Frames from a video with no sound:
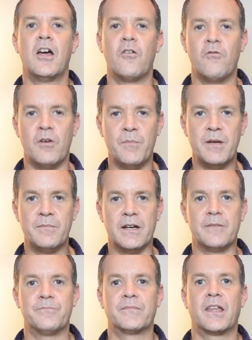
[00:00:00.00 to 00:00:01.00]

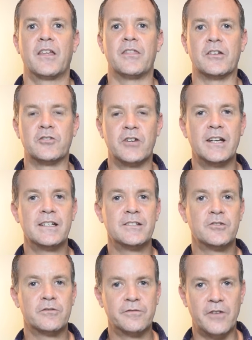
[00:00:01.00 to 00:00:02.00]
Remember, the trend is
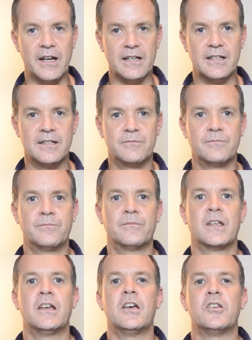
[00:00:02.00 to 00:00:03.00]
your friend.
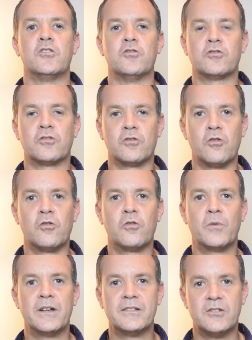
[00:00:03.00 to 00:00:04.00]
You should
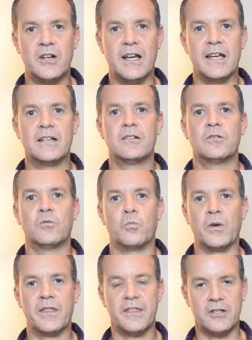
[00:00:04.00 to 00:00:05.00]
always trade
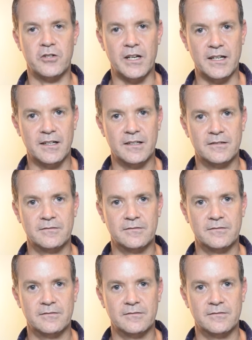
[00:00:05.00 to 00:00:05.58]
with the trend.